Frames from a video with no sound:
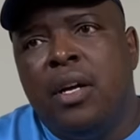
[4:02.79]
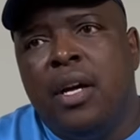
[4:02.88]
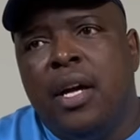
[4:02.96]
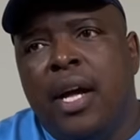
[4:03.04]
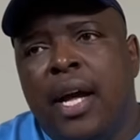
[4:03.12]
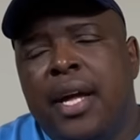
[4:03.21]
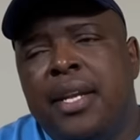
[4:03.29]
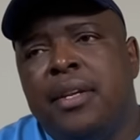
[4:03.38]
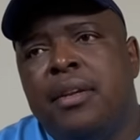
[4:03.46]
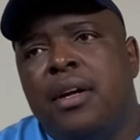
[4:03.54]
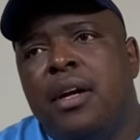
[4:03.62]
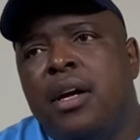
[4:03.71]
And
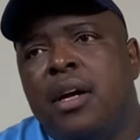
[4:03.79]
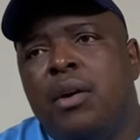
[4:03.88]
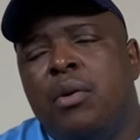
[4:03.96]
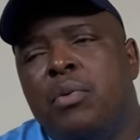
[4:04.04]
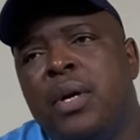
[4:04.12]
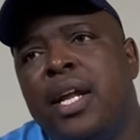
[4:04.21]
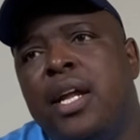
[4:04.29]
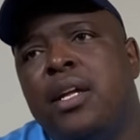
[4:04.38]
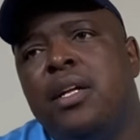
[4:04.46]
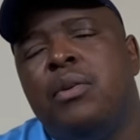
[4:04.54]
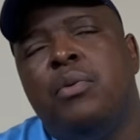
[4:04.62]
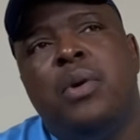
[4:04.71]
when
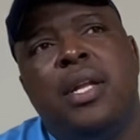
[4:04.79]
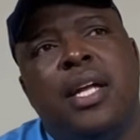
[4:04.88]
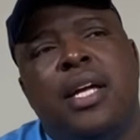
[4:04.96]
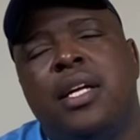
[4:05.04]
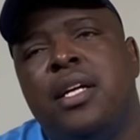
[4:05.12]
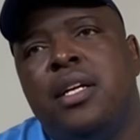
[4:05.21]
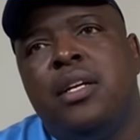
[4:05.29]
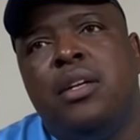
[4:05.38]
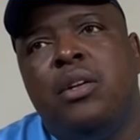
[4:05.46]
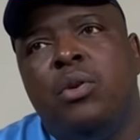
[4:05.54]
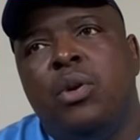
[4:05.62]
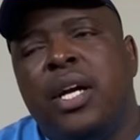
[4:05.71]
I
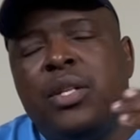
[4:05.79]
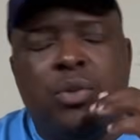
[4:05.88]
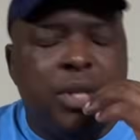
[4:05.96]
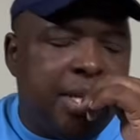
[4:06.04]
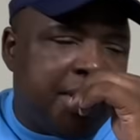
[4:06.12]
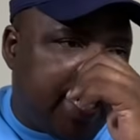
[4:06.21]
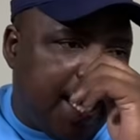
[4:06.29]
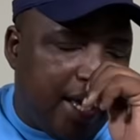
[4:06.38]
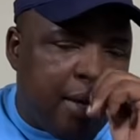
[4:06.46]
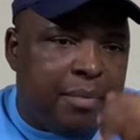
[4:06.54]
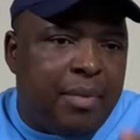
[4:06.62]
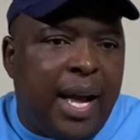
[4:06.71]
look at today's
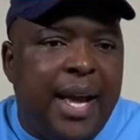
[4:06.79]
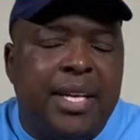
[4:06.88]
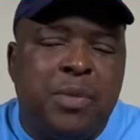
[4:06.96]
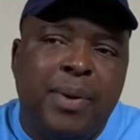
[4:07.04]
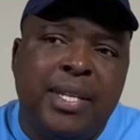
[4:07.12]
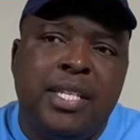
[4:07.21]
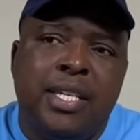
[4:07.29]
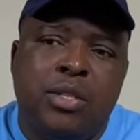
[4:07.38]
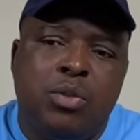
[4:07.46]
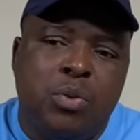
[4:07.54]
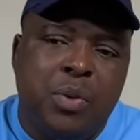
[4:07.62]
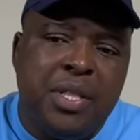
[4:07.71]
game, I expected us
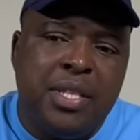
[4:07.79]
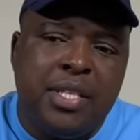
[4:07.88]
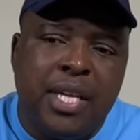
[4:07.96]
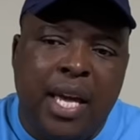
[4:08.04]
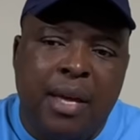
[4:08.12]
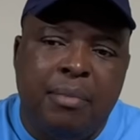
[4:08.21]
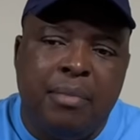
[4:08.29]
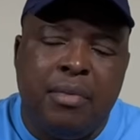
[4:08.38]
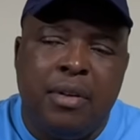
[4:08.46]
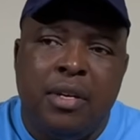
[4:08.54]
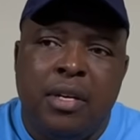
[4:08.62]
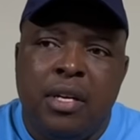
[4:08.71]
to win this game.
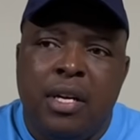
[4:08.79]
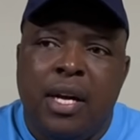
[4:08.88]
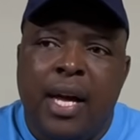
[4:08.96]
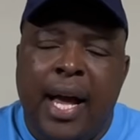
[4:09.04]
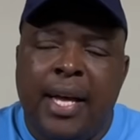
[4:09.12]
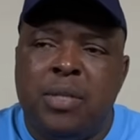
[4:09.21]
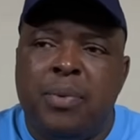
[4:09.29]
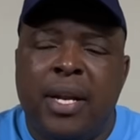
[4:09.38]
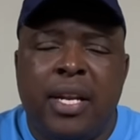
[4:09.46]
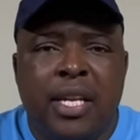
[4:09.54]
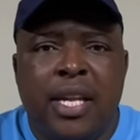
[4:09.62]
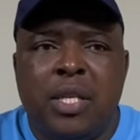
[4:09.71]
I
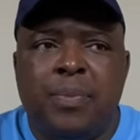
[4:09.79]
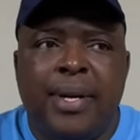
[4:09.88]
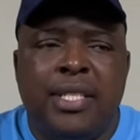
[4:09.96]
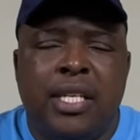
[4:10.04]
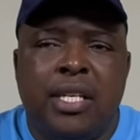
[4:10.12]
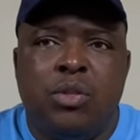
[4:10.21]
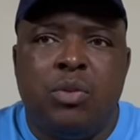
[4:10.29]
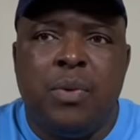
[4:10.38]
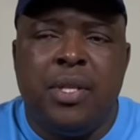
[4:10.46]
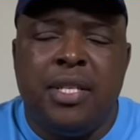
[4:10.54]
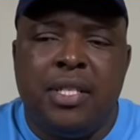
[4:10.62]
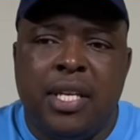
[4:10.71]
really expected us to
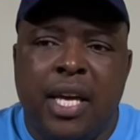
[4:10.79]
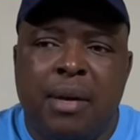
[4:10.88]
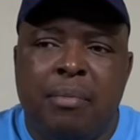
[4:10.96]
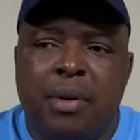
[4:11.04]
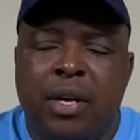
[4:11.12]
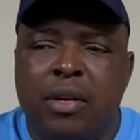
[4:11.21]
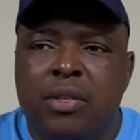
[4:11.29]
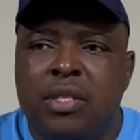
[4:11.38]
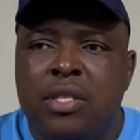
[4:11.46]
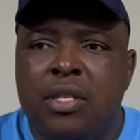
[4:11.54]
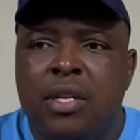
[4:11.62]
win this game because